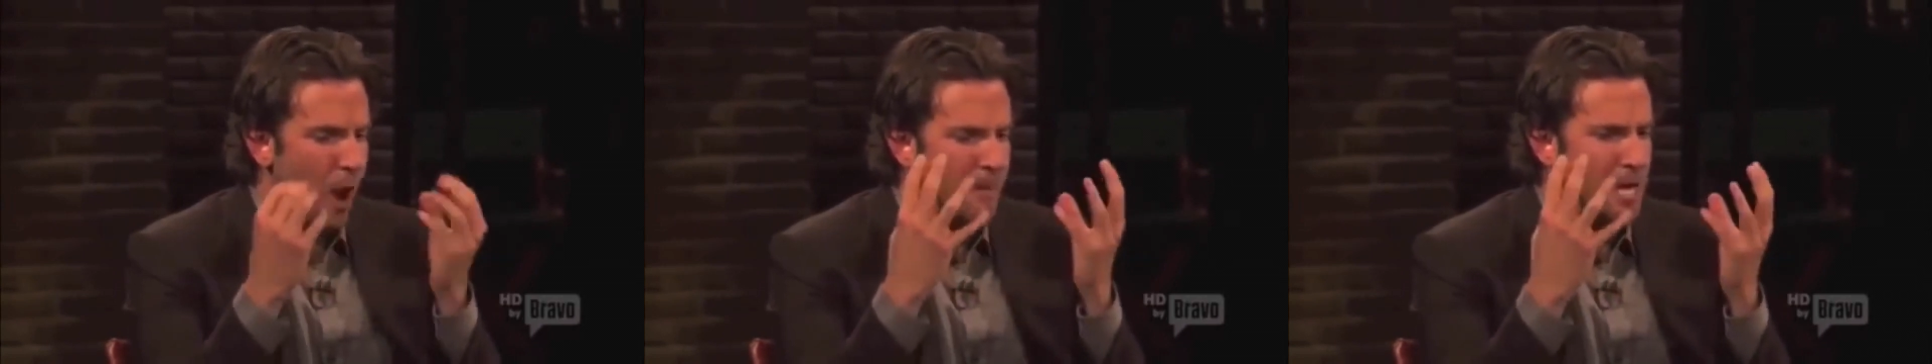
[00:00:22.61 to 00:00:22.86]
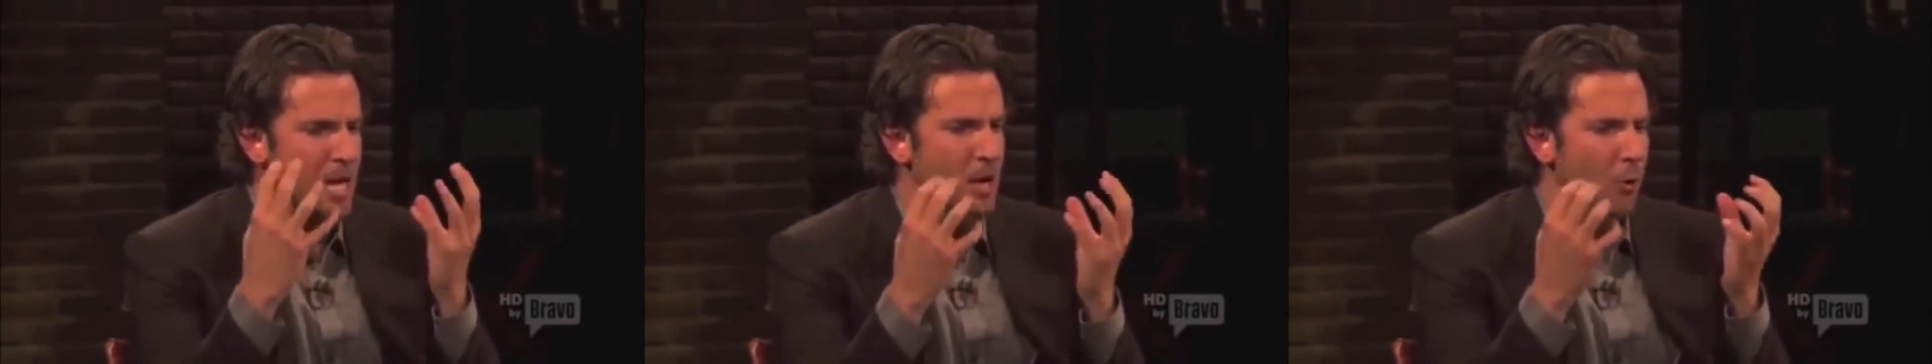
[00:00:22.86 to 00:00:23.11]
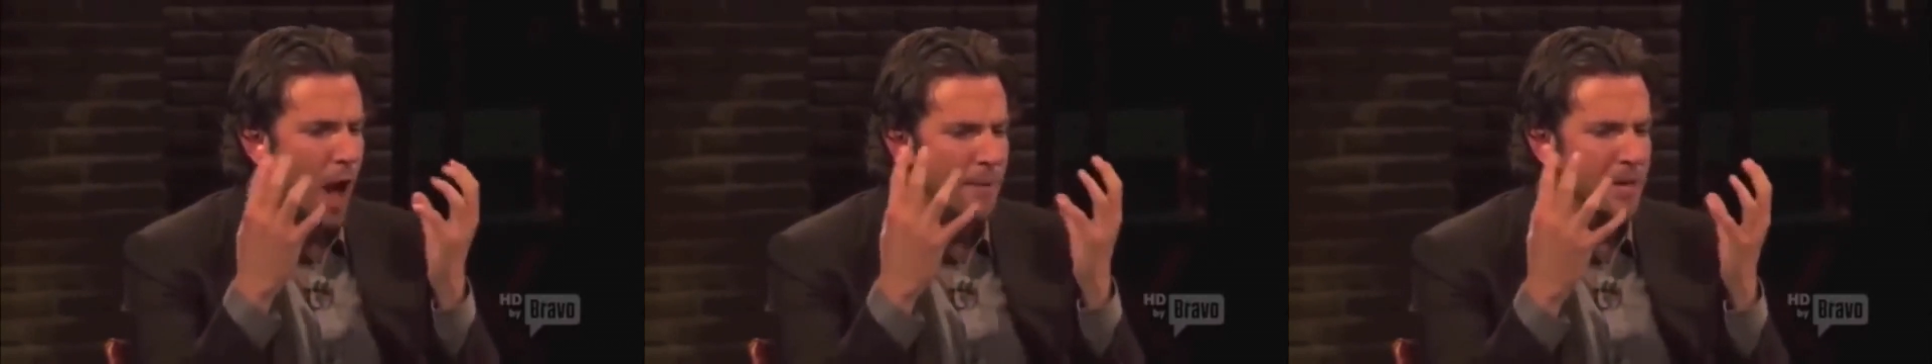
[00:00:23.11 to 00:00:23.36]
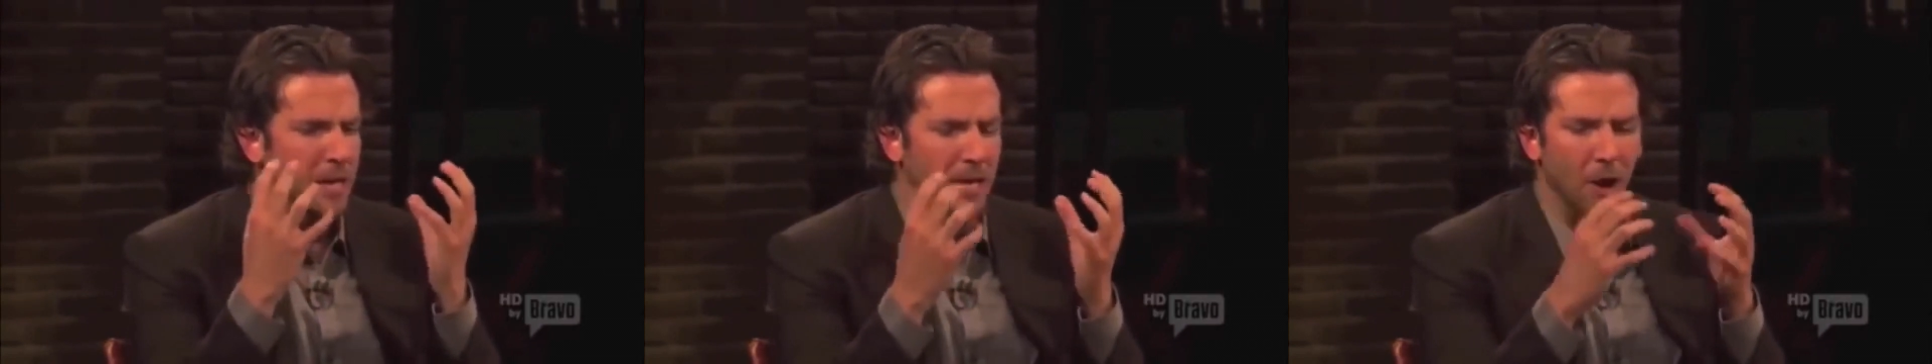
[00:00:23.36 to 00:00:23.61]
rubbing it,
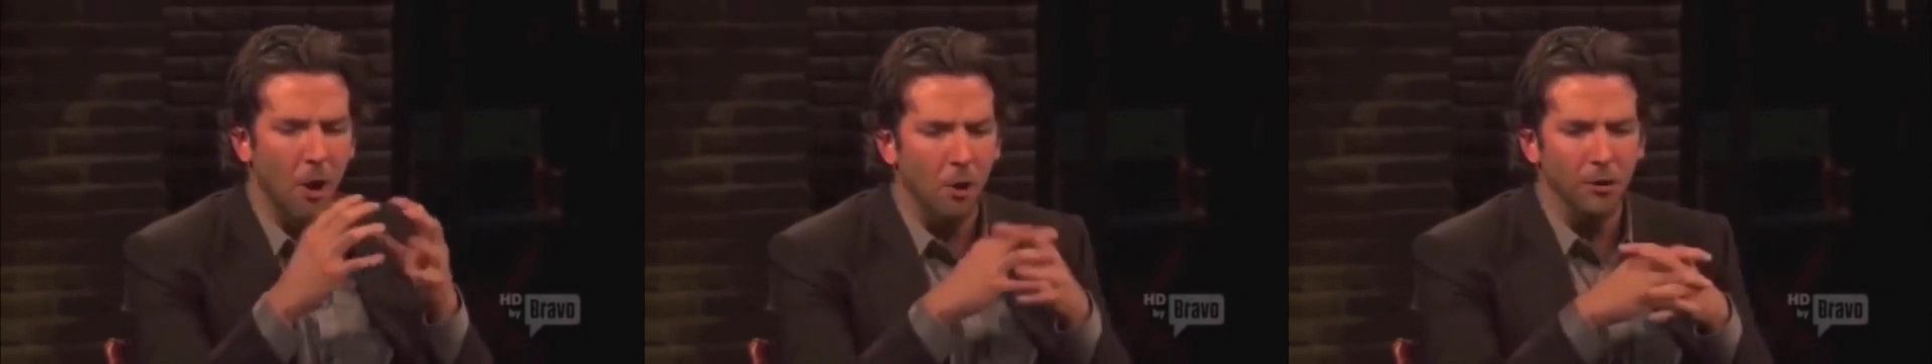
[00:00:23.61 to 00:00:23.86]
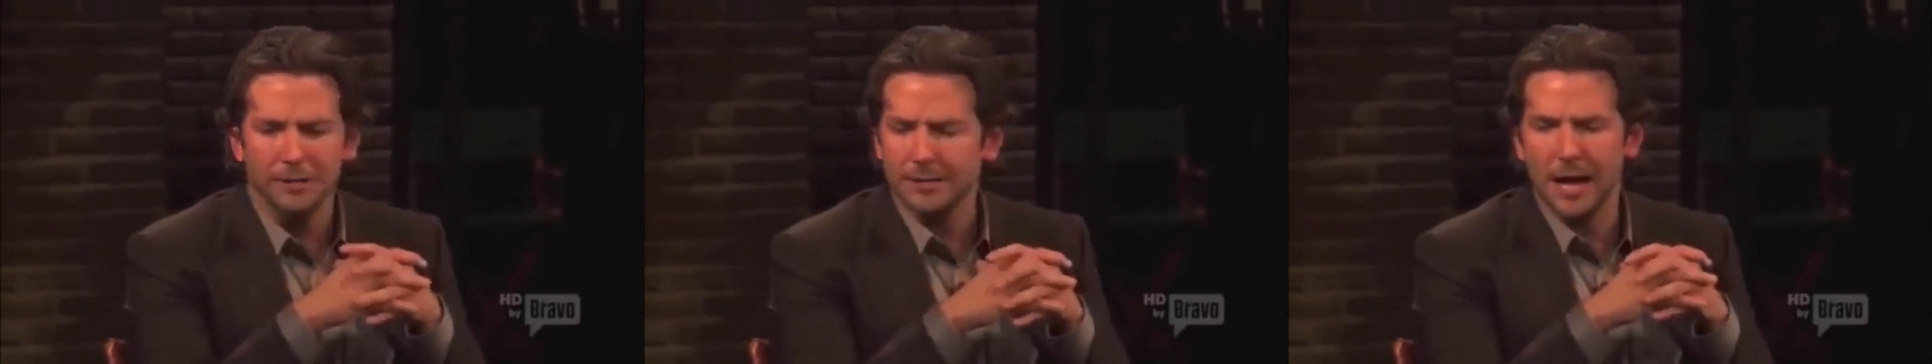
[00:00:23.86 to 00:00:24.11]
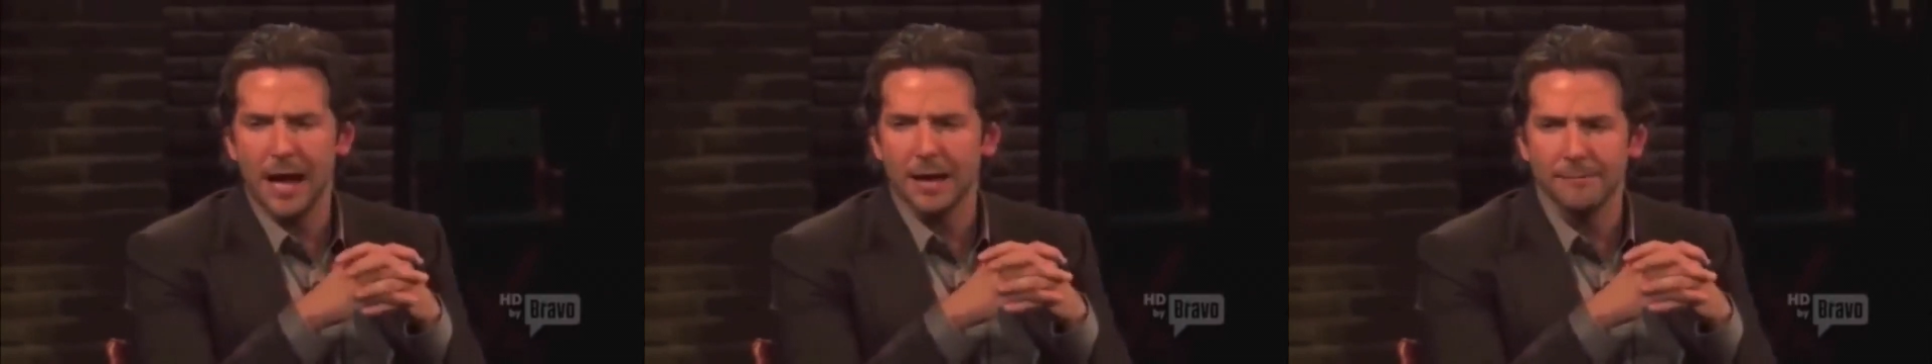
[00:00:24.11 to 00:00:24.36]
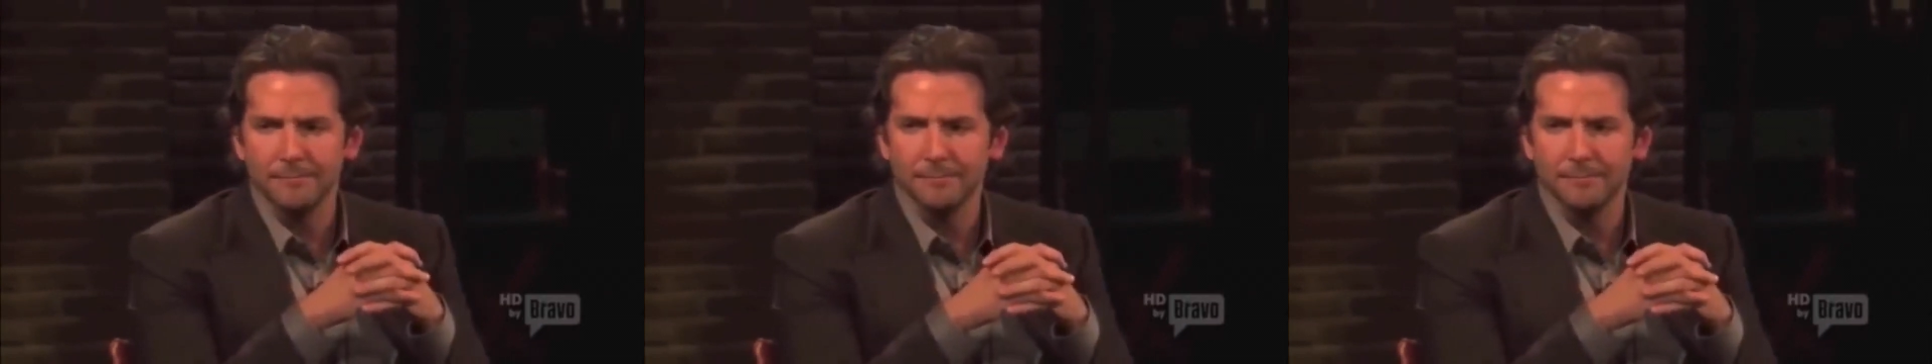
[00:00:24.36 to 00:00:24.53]
rubbing it all the time.